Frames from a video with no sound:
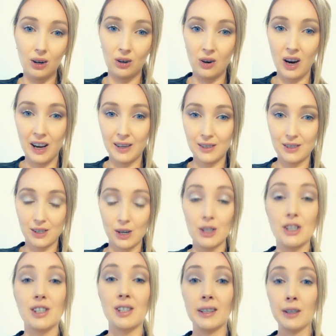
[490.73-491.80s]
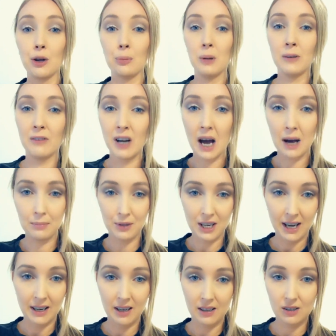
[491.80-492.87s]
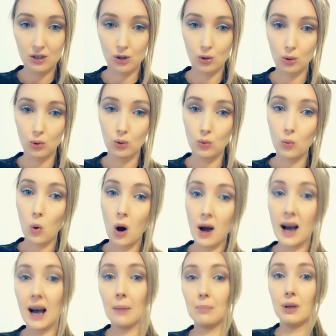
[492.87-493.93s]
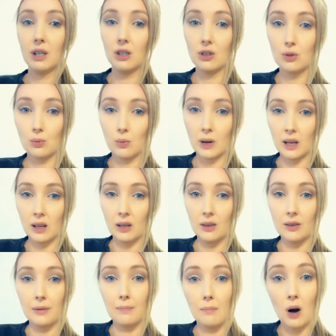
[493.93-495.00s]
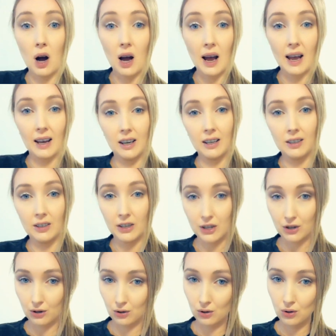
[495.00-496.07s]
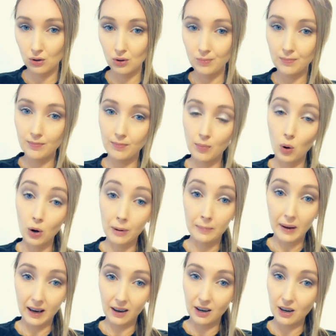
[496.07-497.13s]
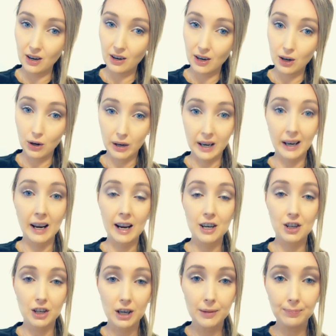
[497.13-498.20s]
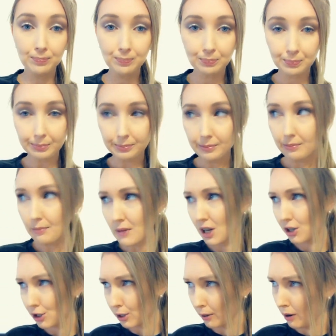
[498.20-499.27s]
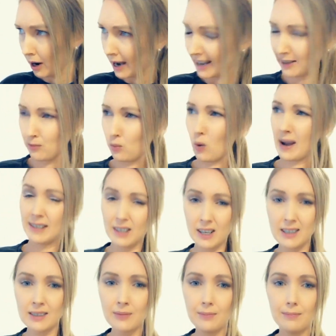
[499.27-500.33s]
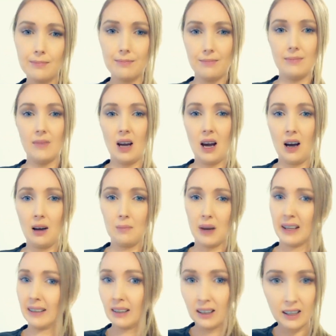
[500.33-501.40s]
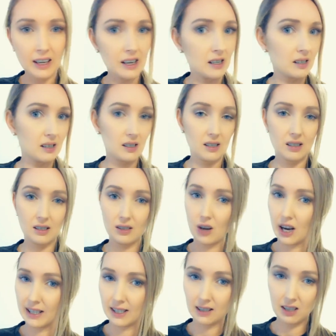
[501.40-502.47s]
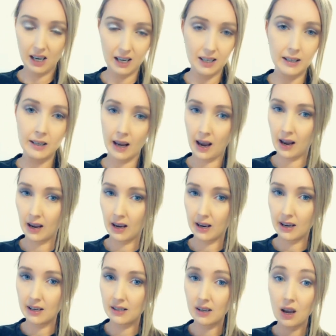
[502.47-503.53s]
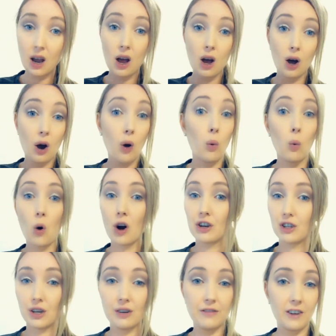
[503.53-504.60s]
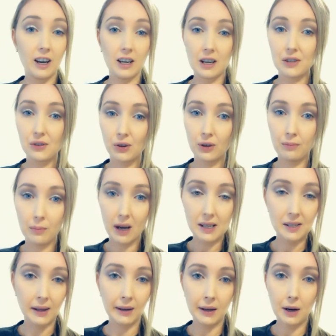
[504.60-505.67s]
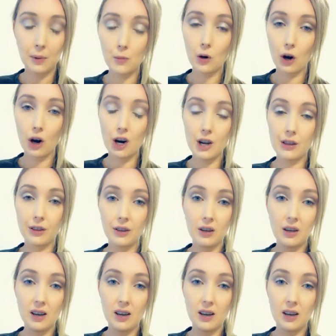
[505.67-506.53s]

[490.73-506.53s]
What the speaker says: right, so just a little bit of an update as to what happened with my initial portobello inoculation. So I had waited at least 9 to 10 days, watching for any sort of mycelium growth,